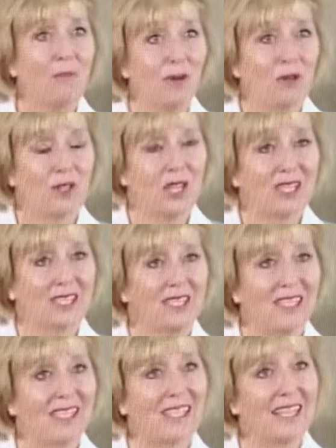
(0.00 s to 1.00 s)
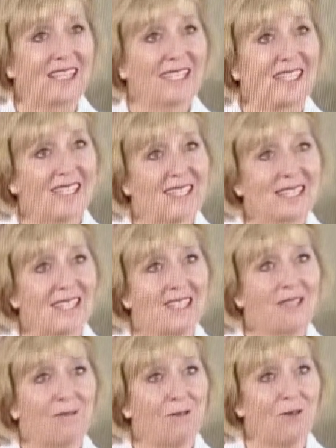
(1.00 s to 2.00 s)
Project, connecting six
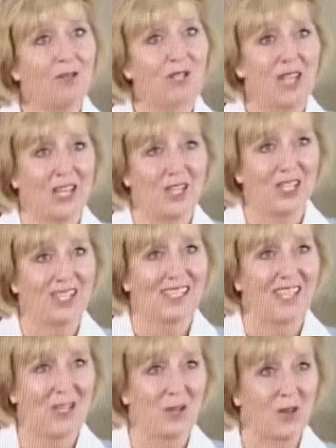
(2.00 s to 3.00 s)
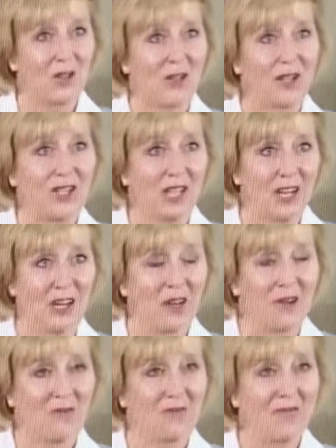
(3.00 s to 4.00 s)
First Nations in Northern
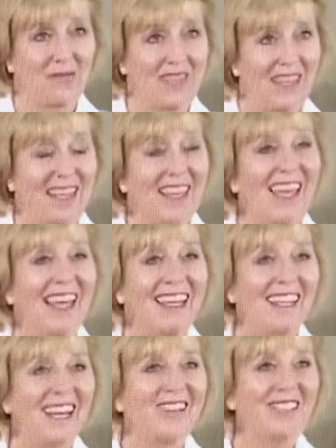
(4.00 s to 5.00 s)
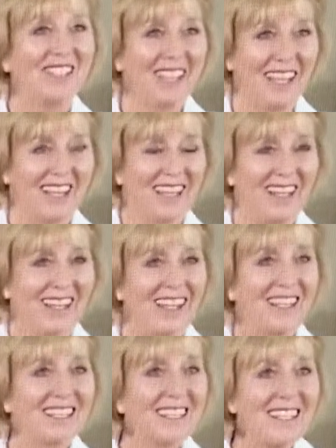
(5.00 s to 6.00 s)
Ontario. And now today,
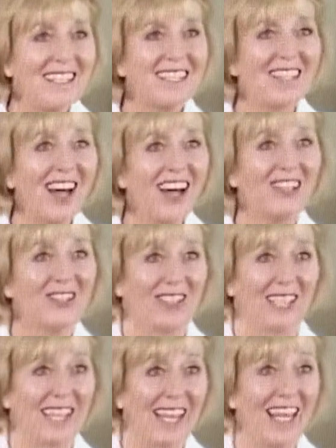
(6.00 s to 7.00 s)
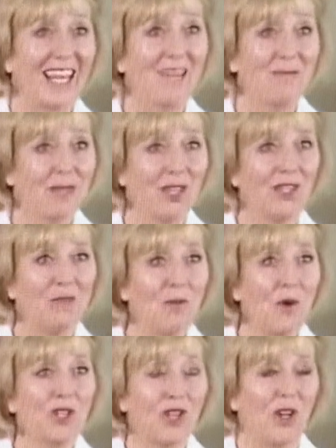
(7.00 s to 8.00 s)
$680 million
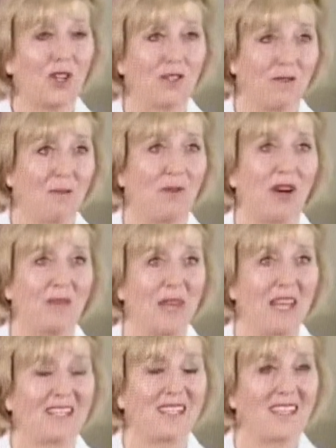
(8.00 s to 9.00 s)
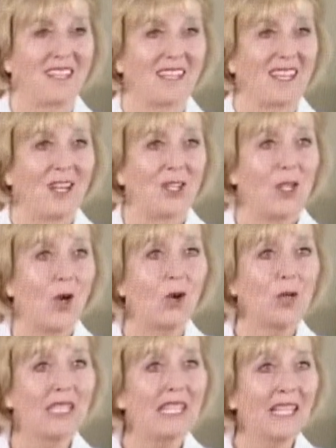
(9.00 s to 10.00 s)
more for broadband,
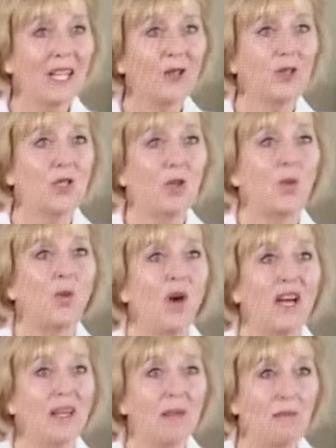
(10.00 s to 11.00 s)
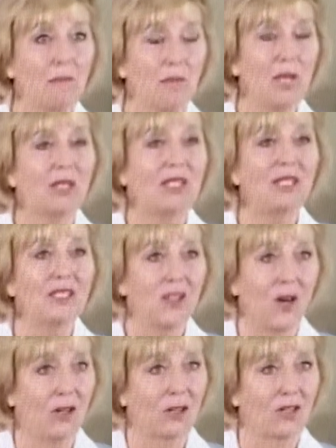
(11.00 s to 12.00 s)
totaling close to $1 billion
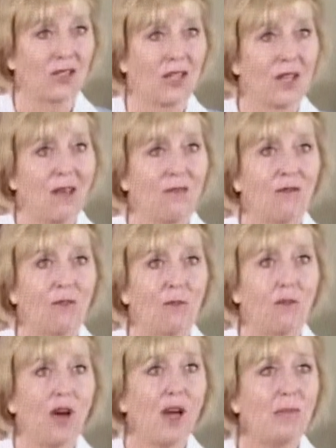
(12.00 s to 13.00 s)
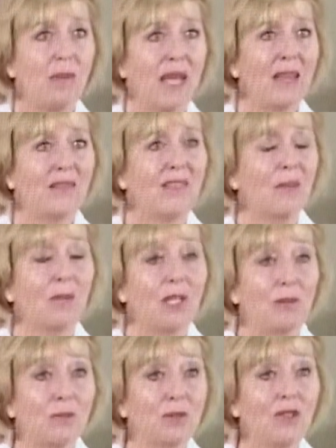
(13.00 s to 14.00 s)
for broadband that
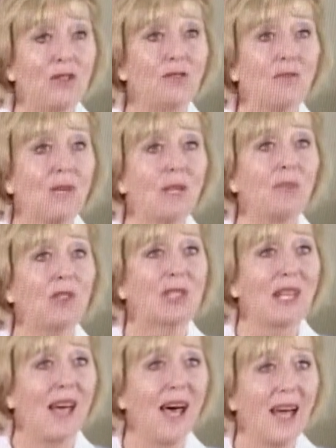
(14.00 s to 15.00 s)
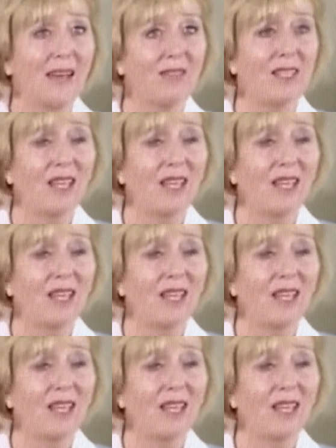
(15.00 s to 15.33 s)
will improve people's lives,